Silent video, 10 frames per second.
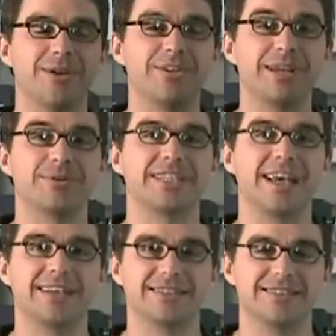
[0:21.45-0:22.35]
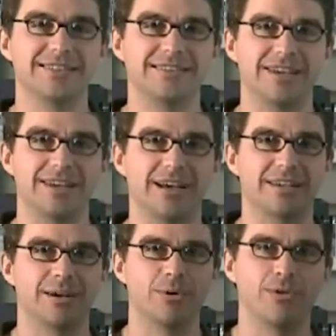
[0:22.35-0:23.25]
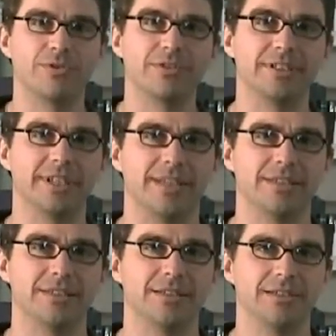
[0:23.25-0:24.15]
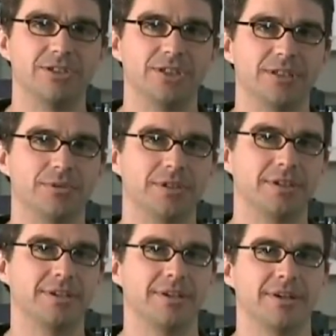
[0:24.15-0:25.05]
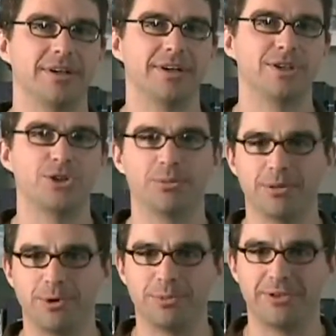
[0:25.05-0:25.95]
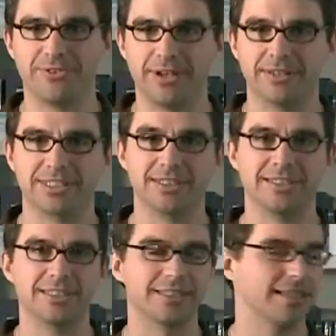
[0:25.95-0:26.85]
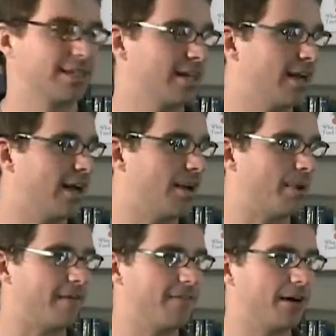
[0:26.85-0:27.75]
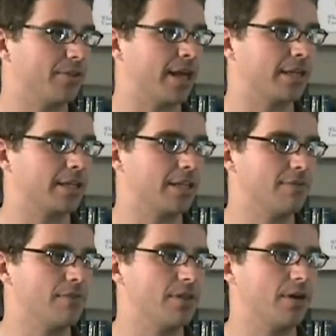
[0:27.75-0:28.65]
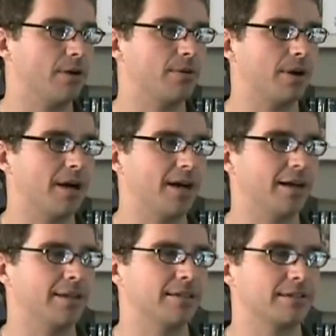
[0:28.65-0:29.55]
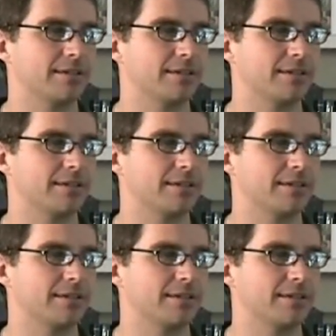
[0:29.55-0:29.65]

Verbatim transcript: only that it was excellent, you know, I'd, I'd come over and, and uh, Genie would uh, show me the moment of excellence. Um, I found that even though I